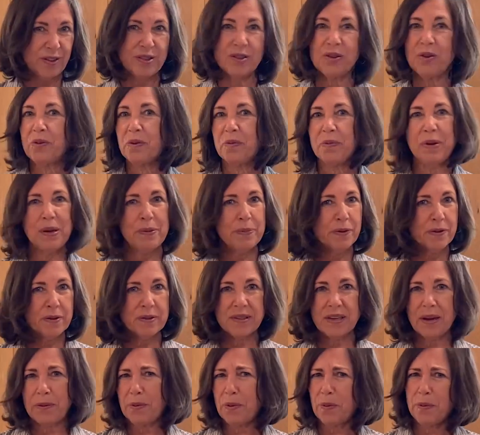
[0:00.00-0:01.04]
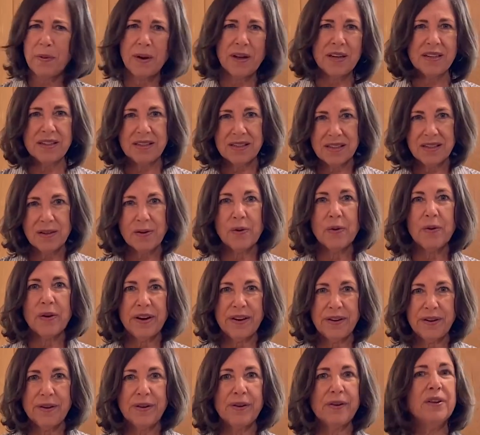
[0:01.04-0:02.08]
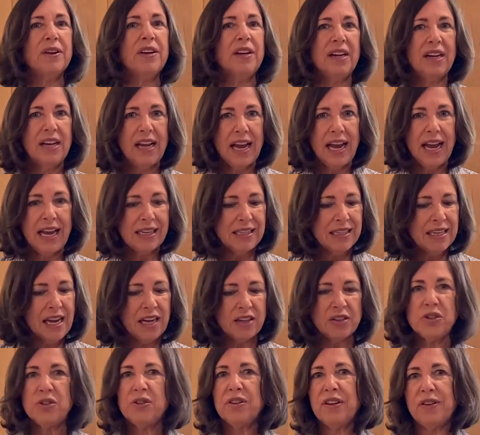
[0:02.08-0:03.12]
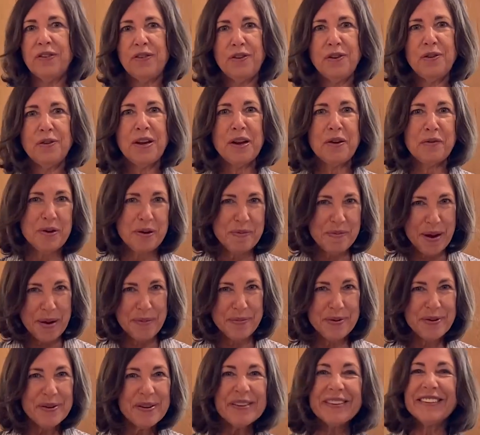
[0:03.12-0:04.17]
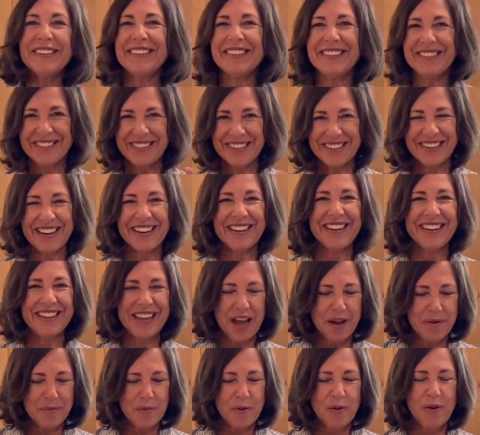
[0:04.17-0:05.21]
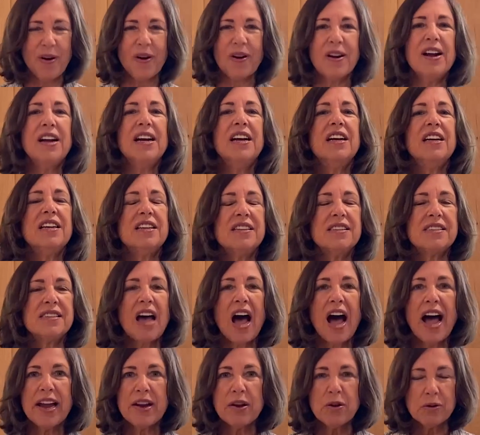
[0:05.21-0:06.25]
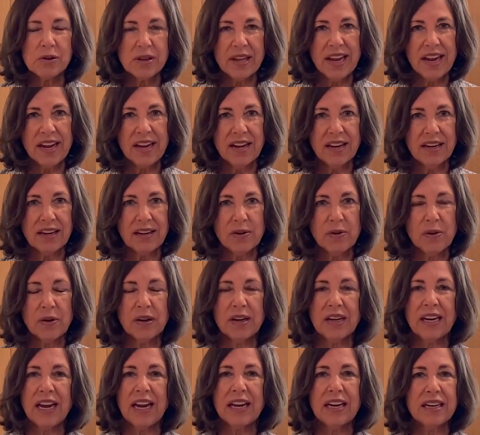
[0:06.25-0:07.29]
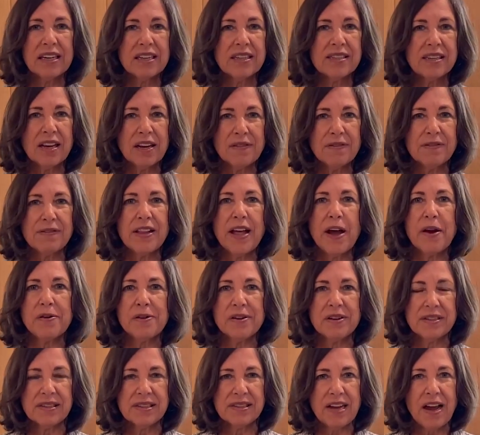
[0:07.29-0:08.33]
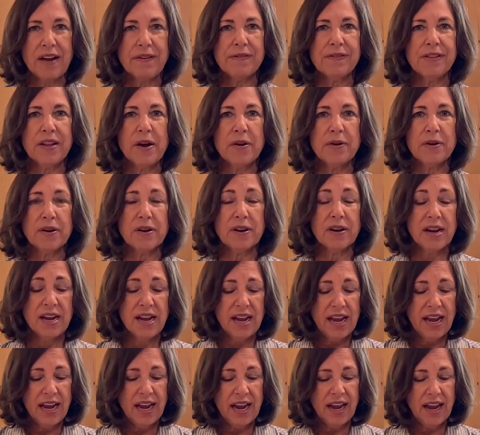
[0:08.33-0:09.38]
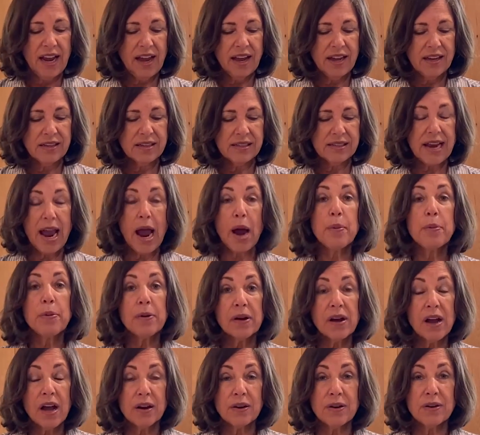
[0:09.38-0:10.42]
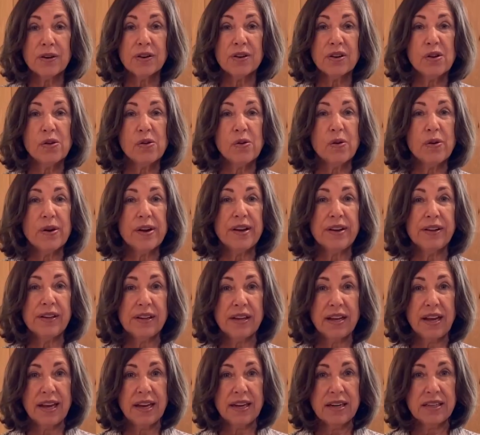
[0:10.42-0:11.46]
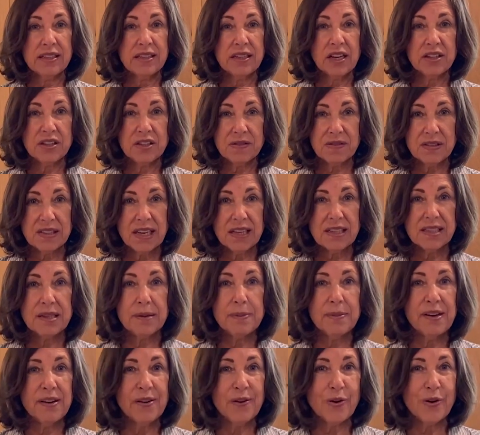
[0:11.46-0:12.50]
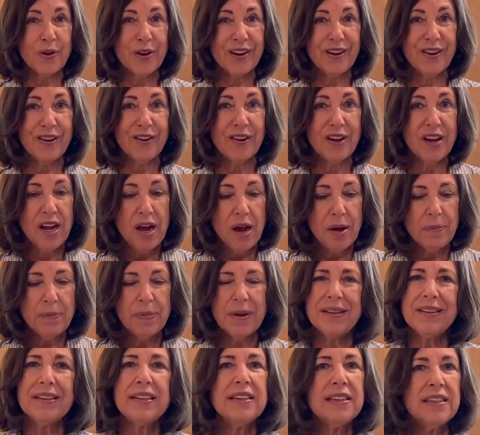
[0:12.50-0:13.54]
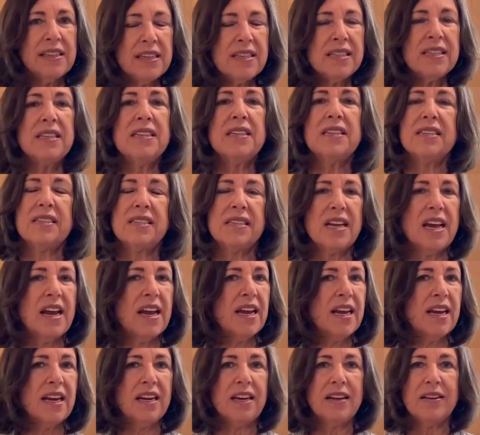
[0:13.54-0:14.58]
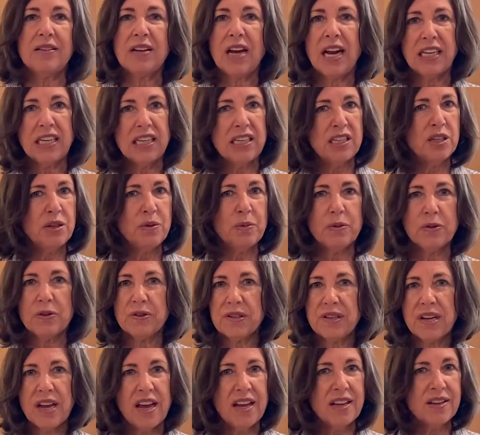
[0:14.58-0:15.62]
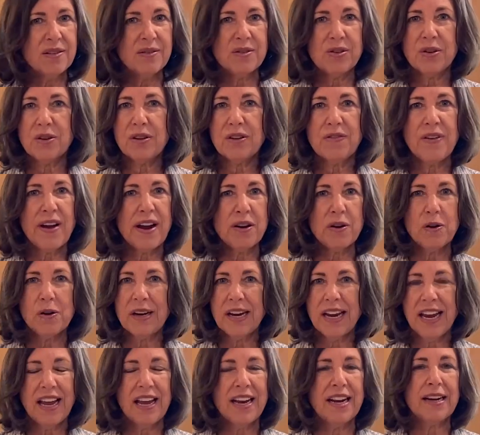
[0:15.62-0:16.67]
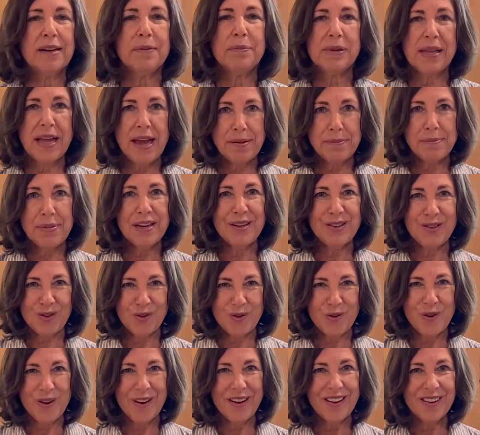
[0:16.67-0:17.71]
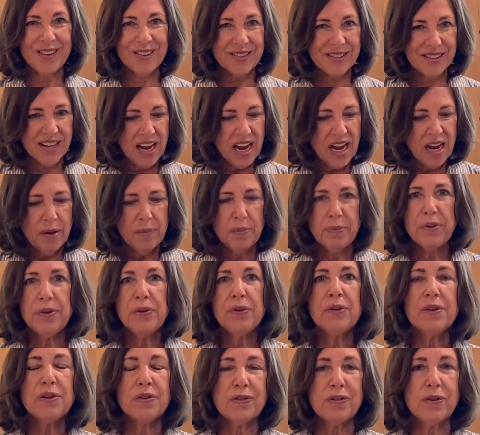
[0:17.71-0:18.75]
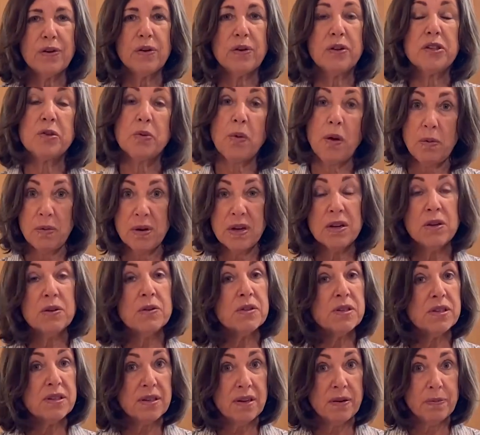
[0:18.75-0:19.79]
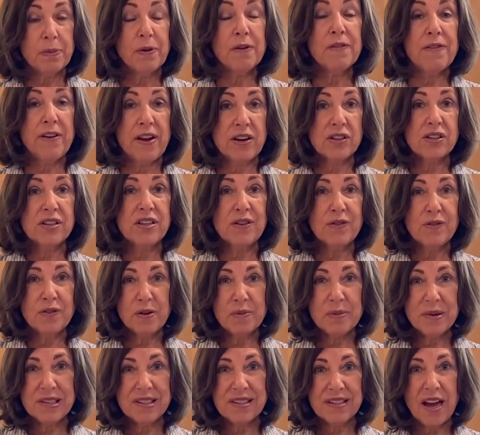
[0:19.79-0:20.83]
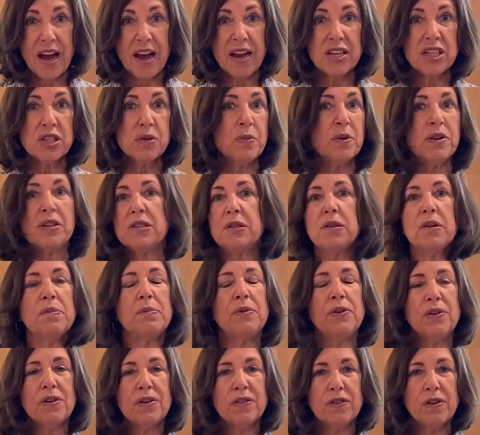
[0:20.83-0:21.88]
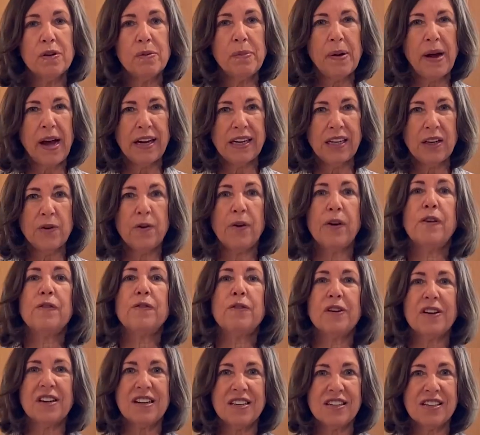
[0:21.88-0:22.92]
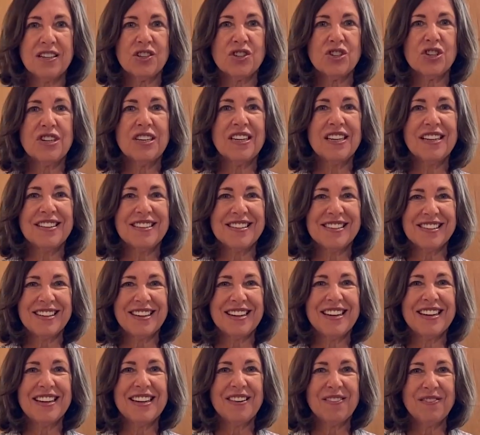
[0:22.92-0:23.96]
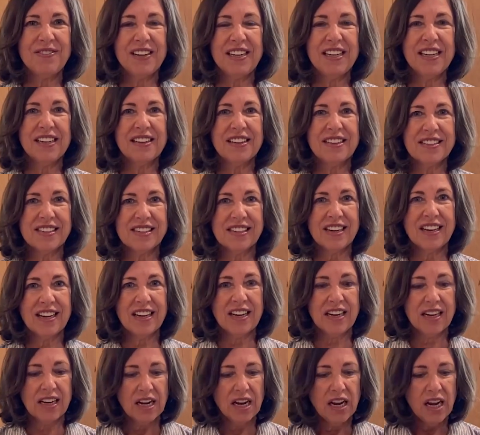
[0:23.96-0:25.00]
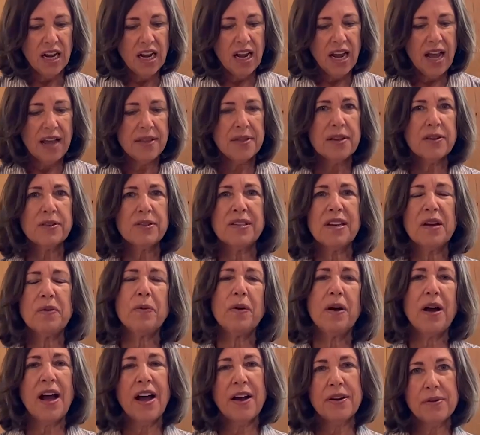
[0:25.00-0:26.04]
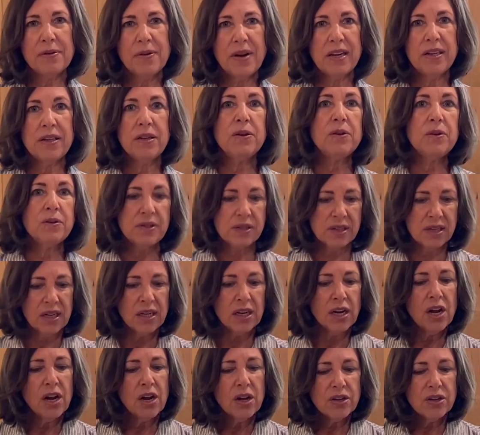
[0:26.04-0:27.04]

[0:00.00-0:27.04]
So people will say, well, what is the oil? And yes, if you can remember and you study that more, it's high oleic organic sunflower and safflower and apricot kernel oil and a touch of sesame oil. But easy to say, 92% certified organic plant-based oils. Beautiful. It's what we use professionally for massage, but it's a beautiful body oil for conditioning the skin and feeding the skin. And they'll say, well, how do I use it?